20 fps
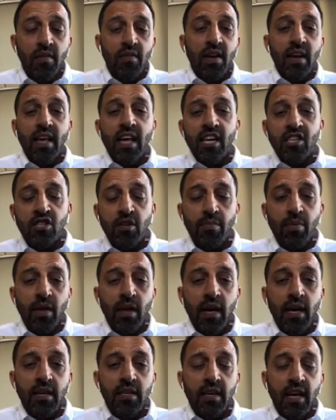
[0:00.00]
and then catch a
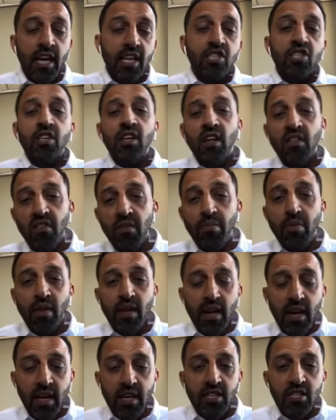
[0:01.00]
plane to catch another
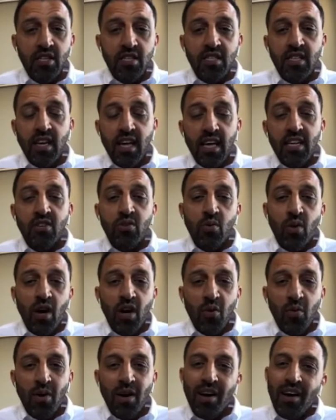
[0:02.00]
plane just to get to
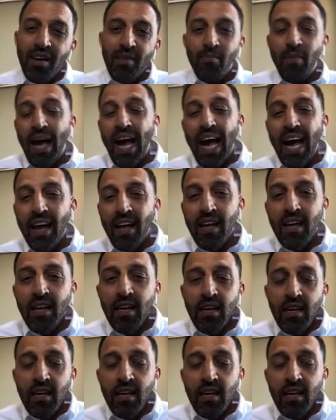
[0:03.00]
Ottawa and back,